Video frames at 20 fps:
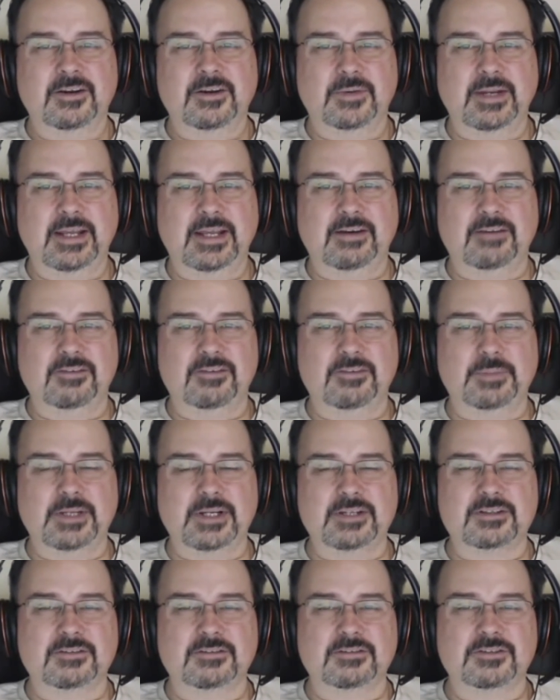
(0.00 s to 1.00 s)
We'd have a
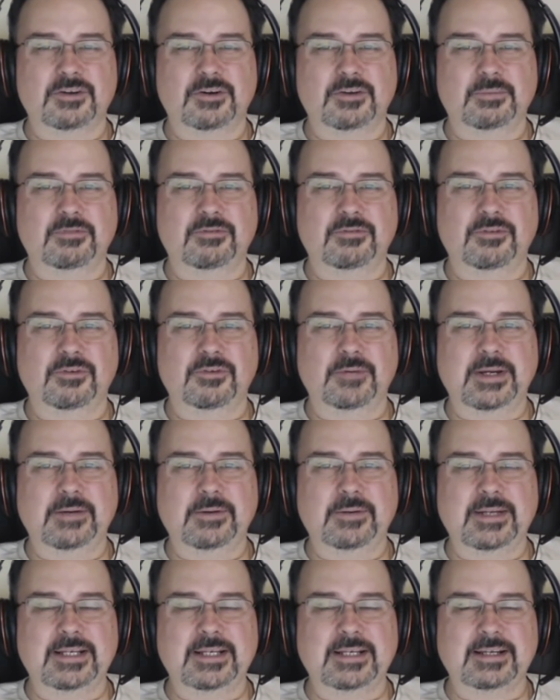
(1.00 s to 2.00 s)
bunch of Jolt before
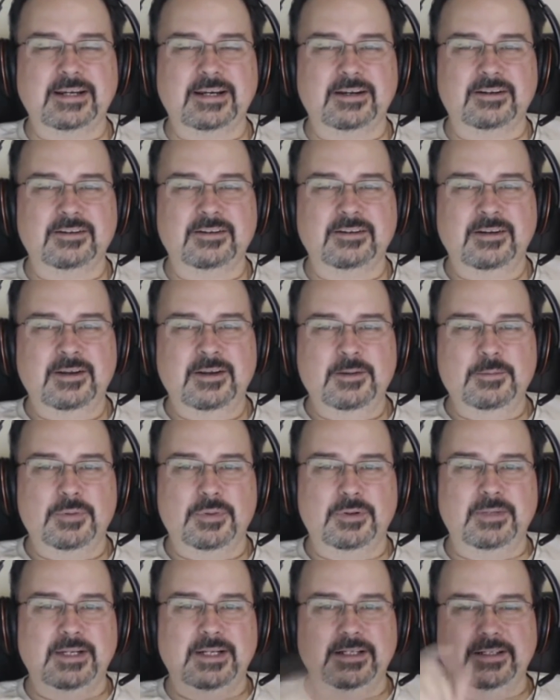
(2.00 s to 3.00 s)
we went out.
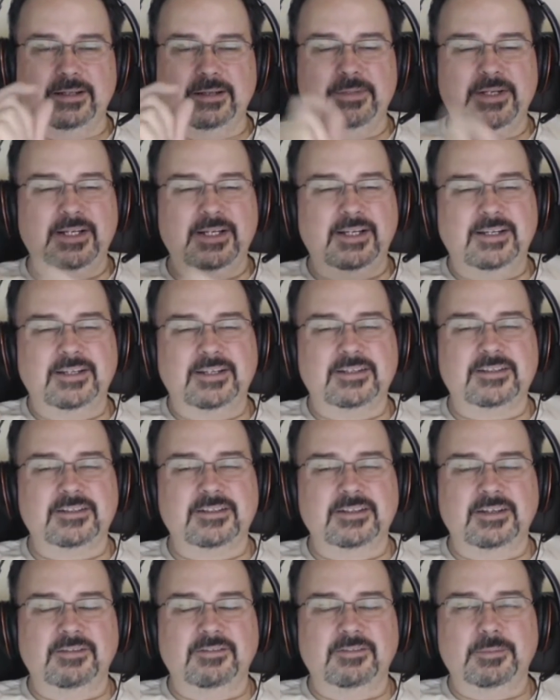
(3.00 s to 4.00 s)
put a bit of lemon in it
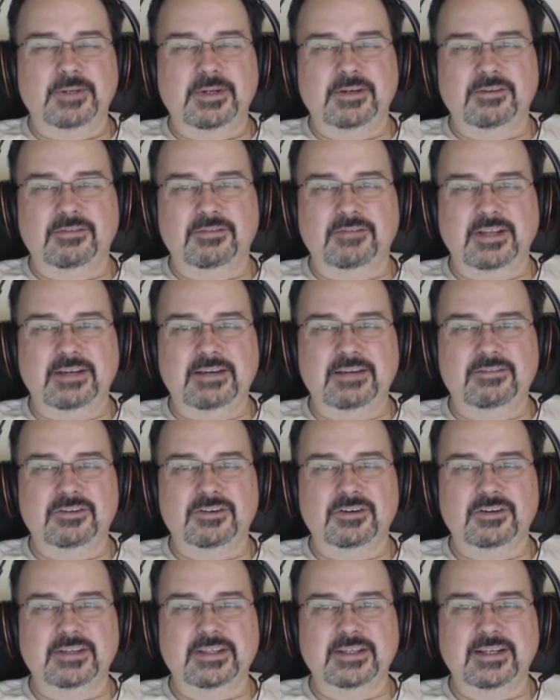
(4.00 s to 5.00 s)
to give it a bit of
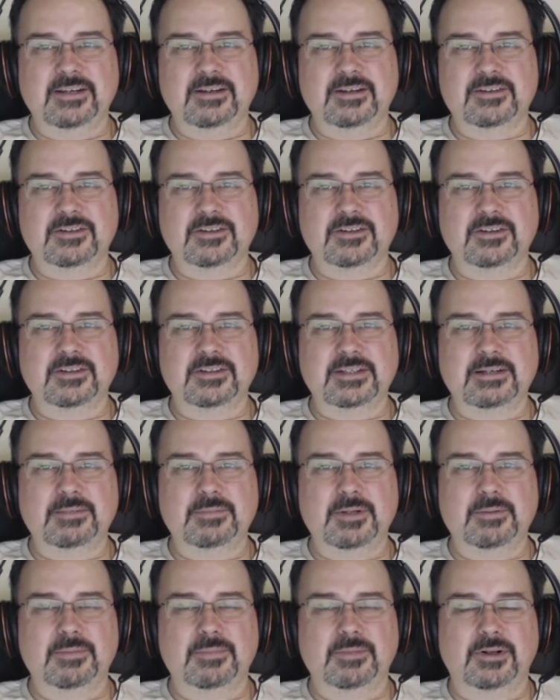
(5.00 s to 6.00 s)
flavour, and then do
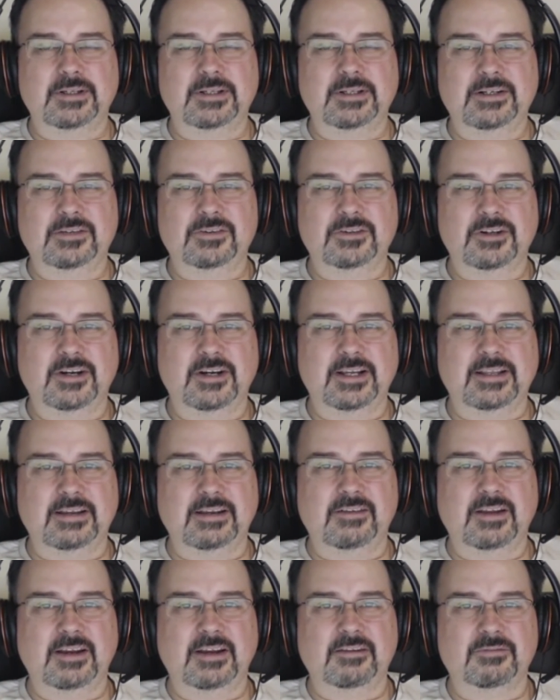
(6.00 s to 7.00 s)
10-pin bowling all night.
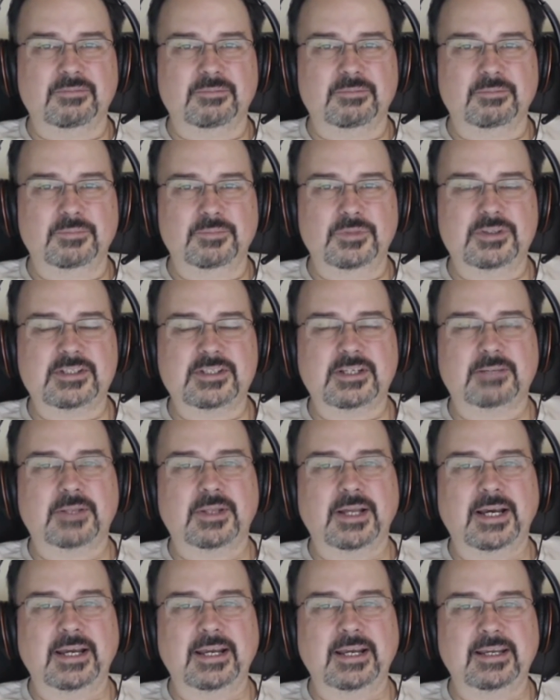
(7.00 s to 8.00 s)
They would have music
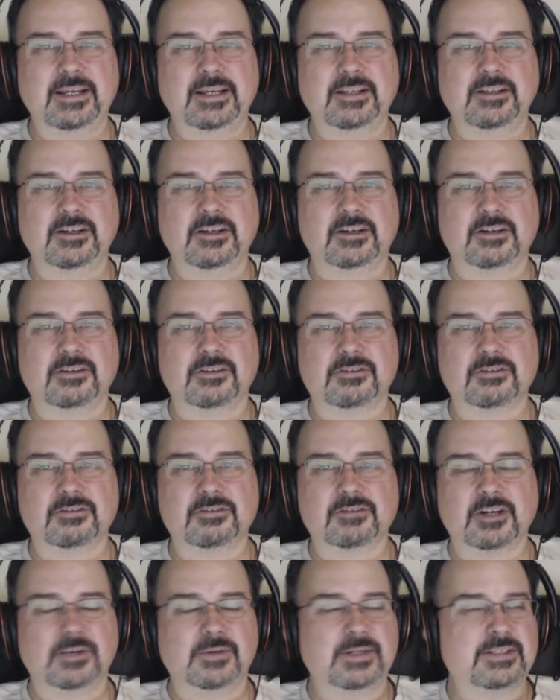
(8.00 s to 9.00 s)
playing, and you could
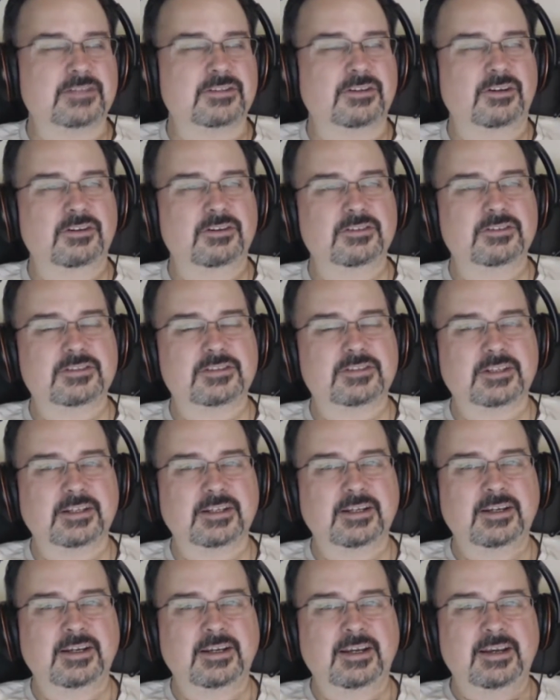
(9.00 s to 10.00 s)
request songs, and